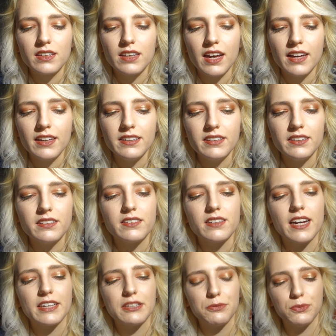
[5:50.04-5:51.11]
I
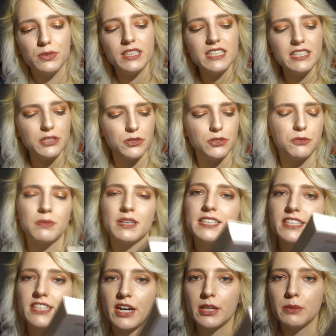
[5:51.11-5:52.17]
really took my
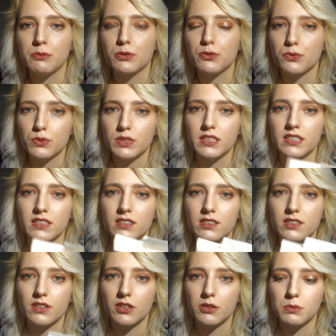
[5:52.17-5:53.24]
time with reading it
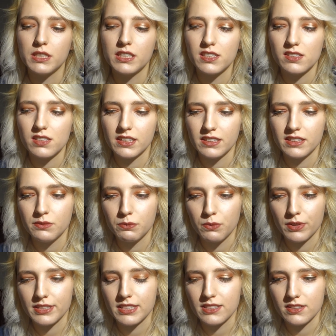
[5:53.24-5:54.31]
though, because I didn't
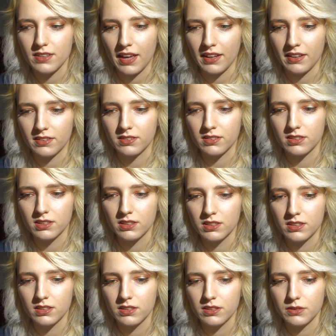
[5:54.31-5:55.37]
want it to end.
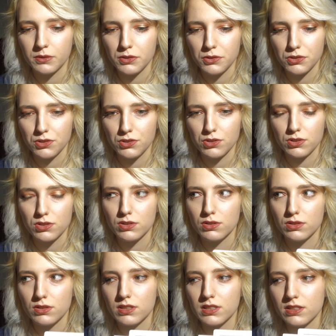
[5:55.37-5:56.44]

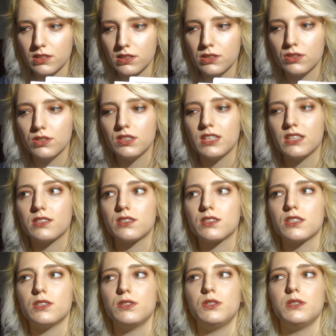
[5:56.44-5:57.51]
It just had
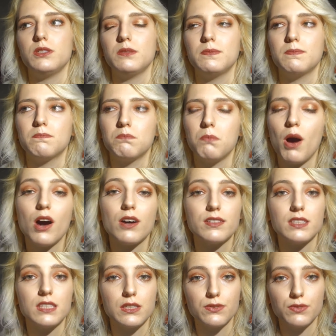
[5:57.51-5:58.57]
such a
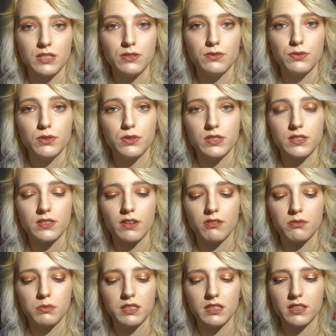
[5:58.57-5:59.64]
positive influence on
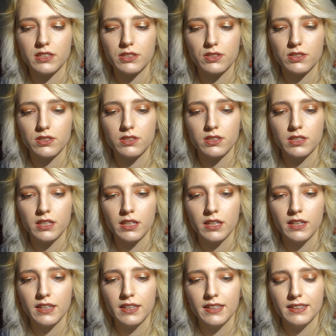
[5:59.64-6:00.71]
me. I just
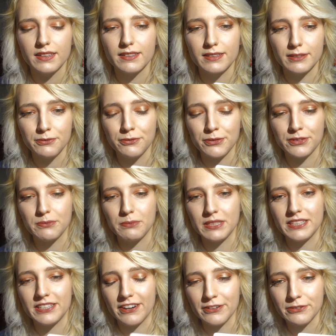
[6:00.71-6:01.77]
didn't want to be
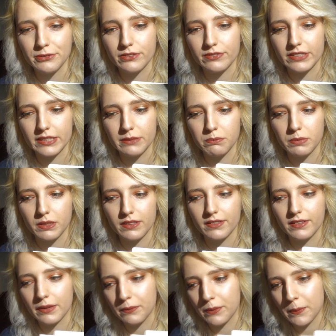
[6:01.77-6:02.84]
done with it, but
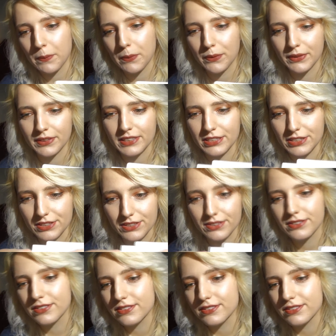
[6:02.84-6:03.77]
at one point I just